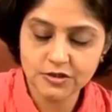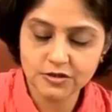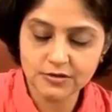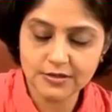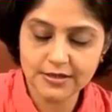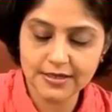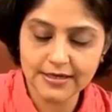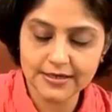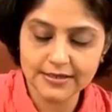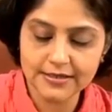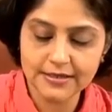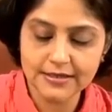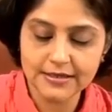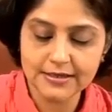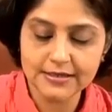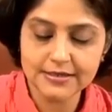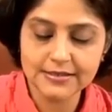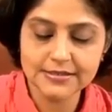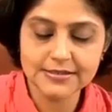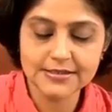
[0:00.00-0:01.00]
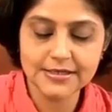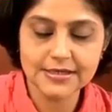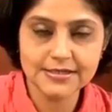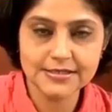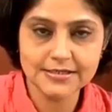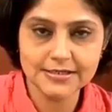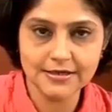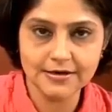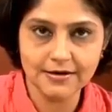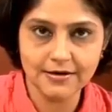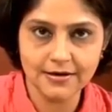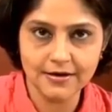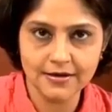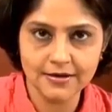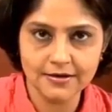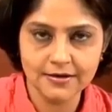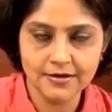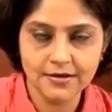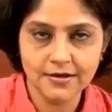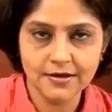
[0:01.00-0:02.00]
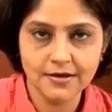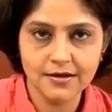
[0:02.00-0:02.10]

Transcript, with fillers: to get a center line